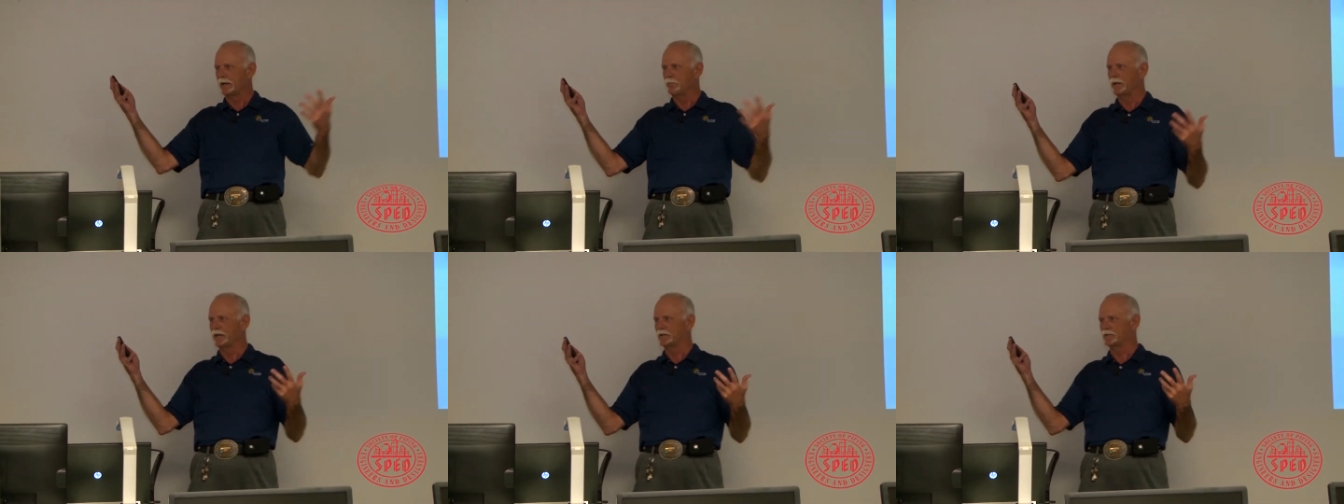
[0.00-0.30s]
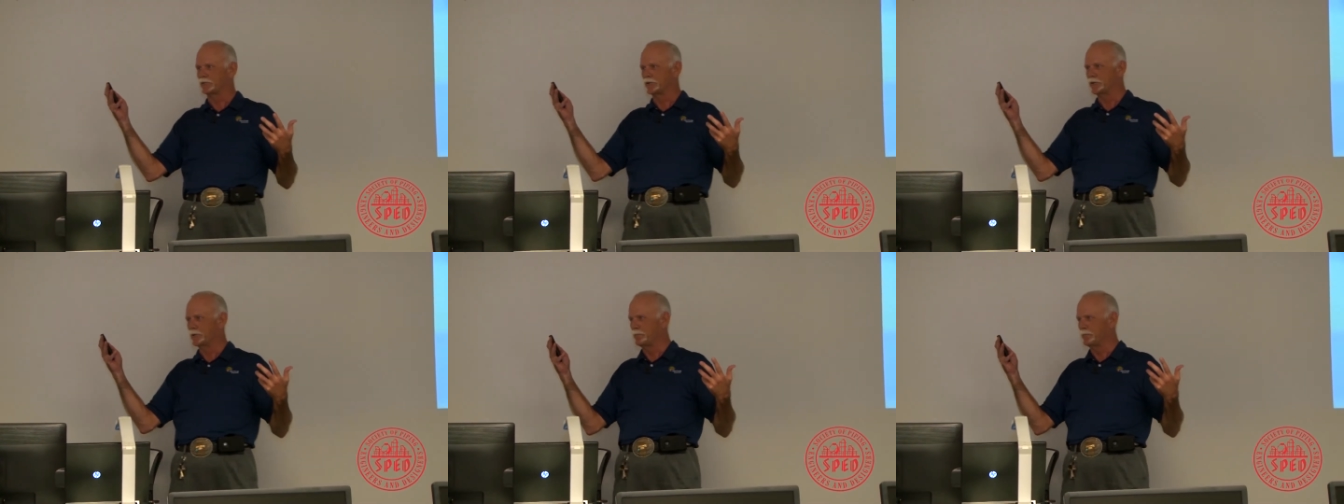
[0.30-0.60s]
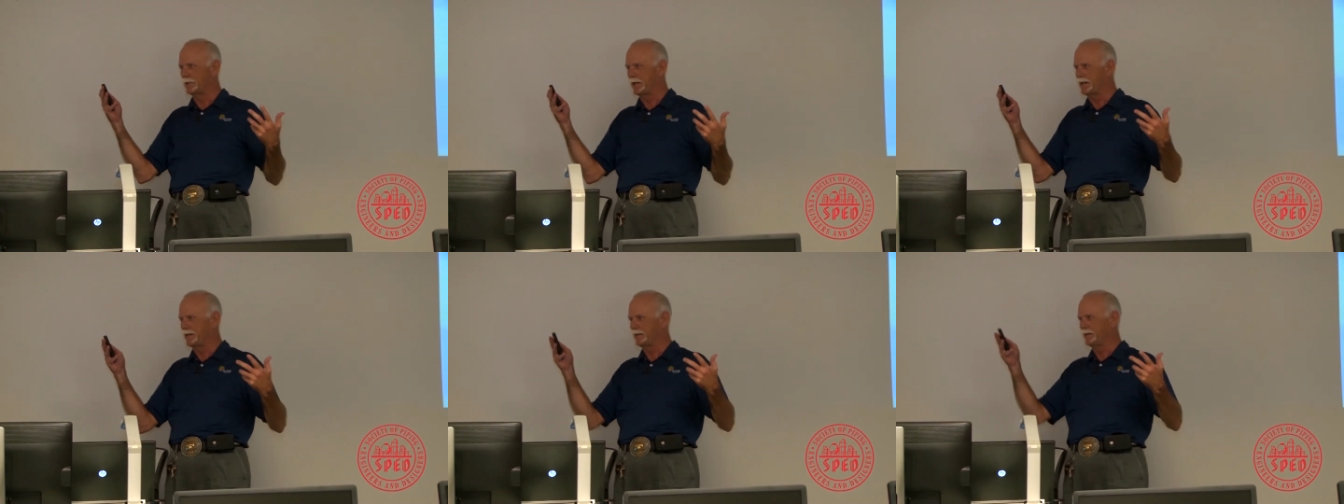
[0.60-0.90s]
a mixed group.
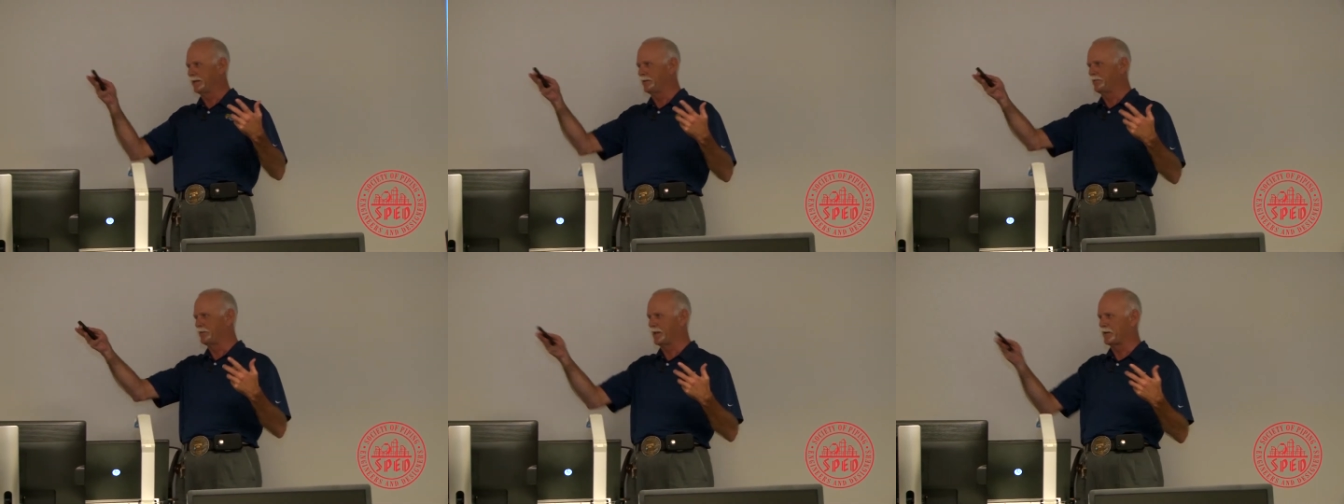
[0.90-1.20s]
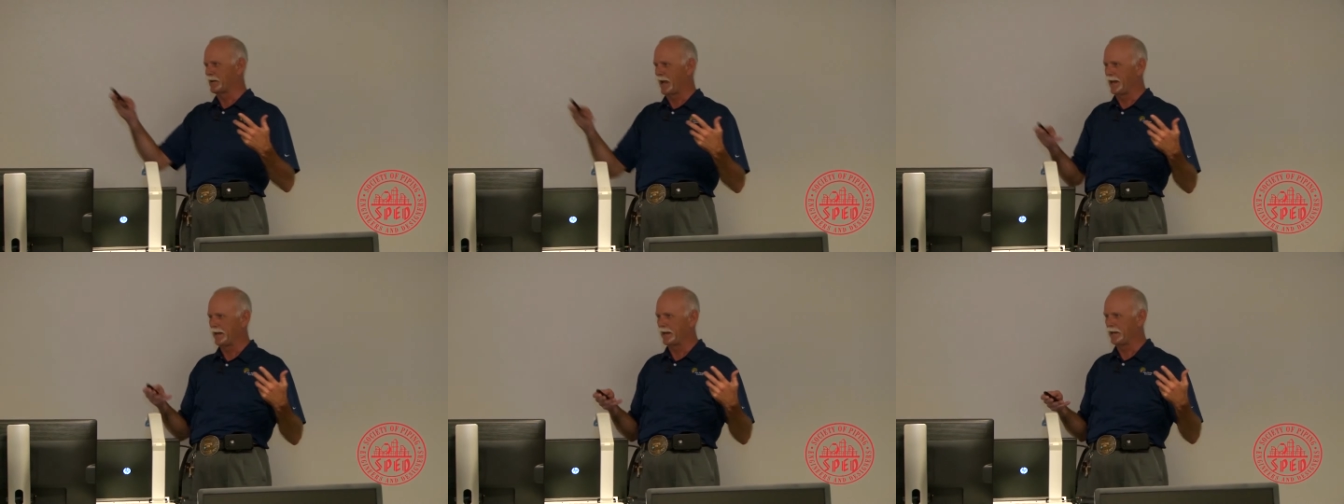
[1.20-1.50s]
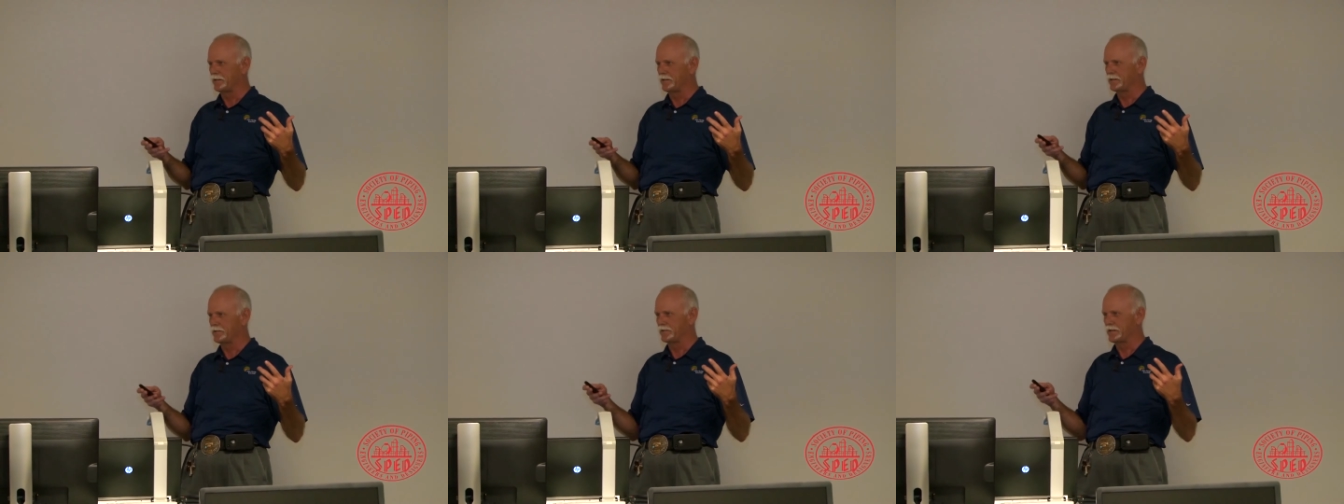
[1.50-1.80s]
He didn't think I had
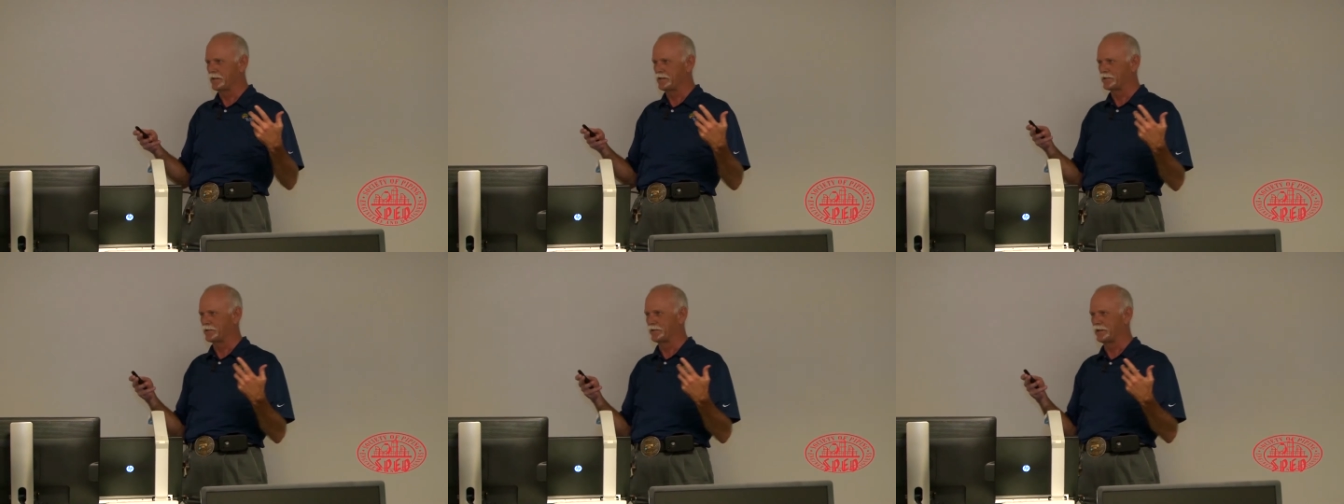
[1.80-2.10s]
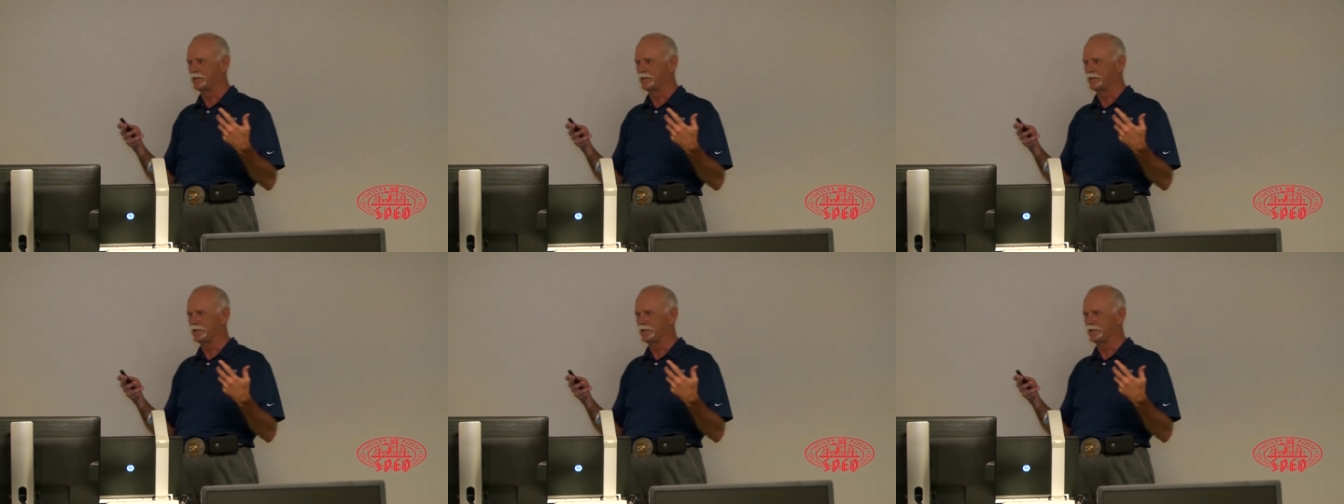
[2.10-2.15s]
any Caesar